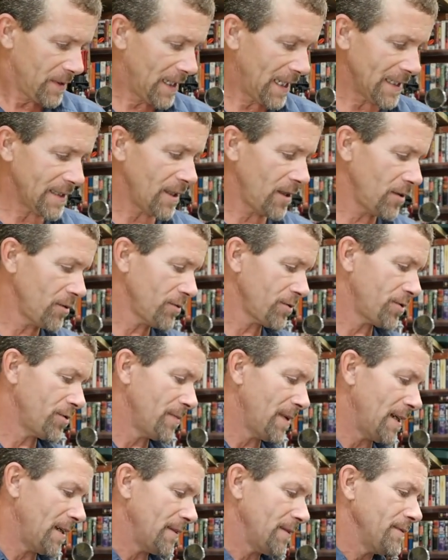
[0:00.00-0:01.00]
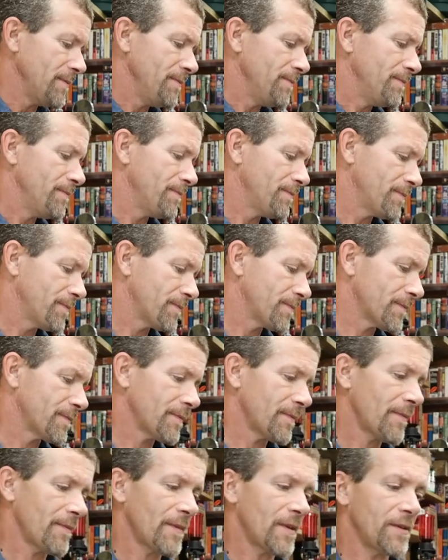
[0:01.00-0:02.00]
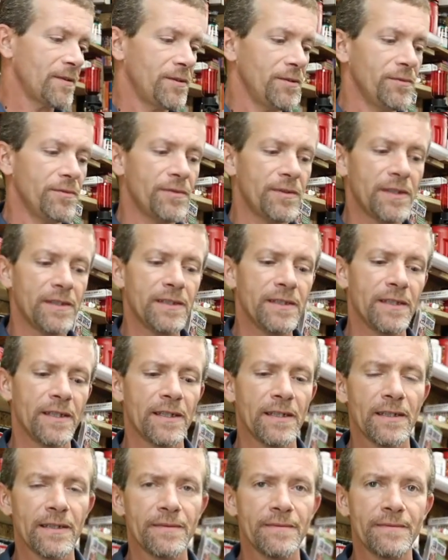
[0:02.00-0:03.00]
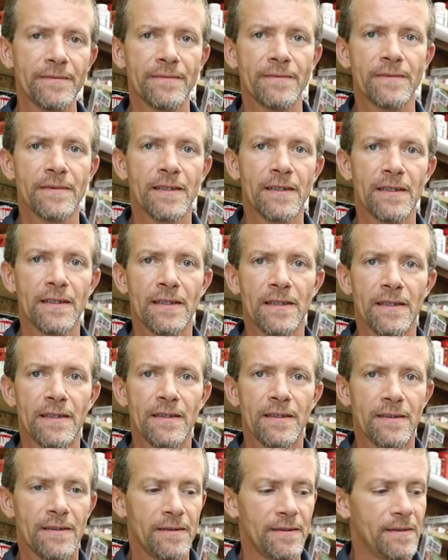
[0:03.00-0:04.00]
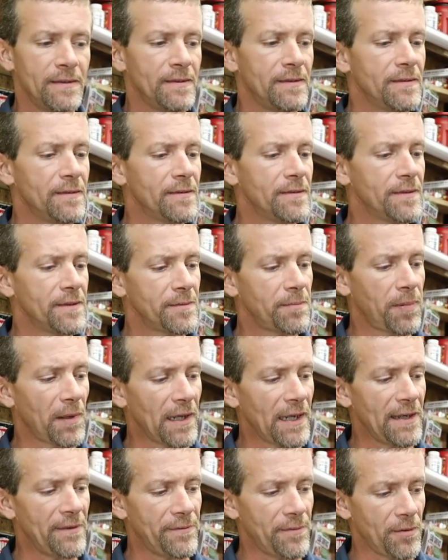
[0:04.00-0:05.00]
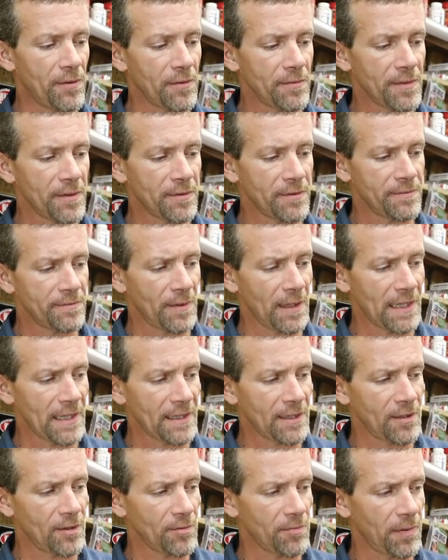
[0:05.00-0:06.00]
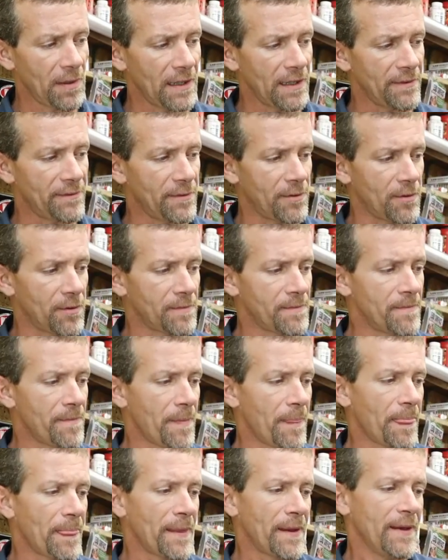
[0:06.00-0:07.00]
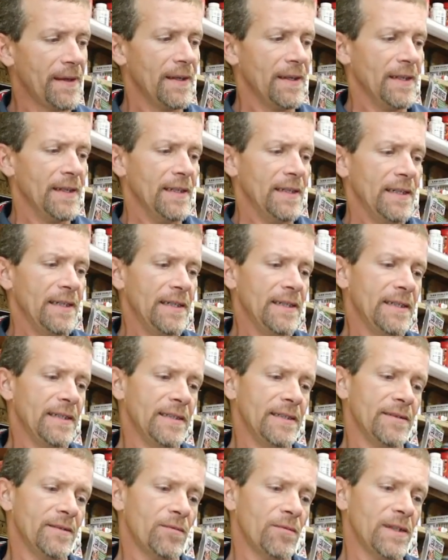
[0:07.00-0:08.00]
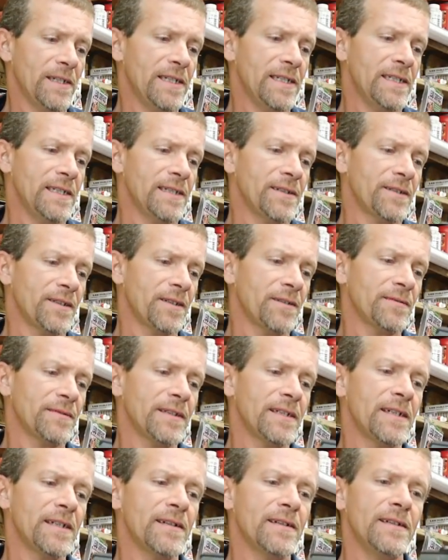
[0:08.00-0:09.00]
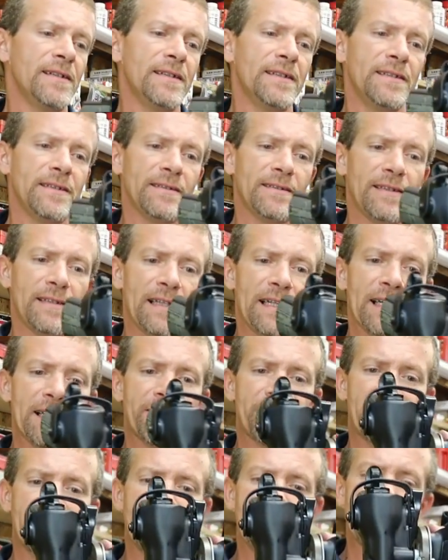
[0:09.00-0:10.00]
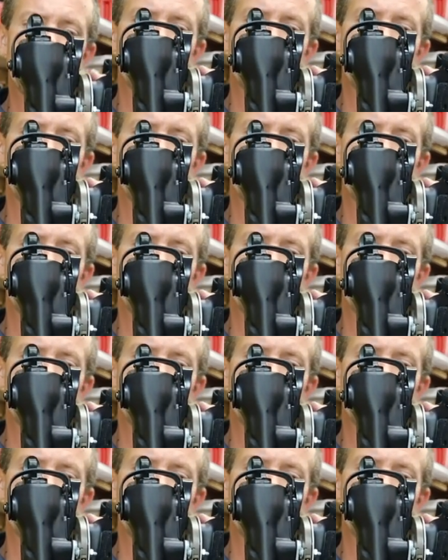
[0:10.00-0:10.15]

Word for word: got the holster mounted to the uh, the platform, the Blackhawk platform, and the way it is on there, it actually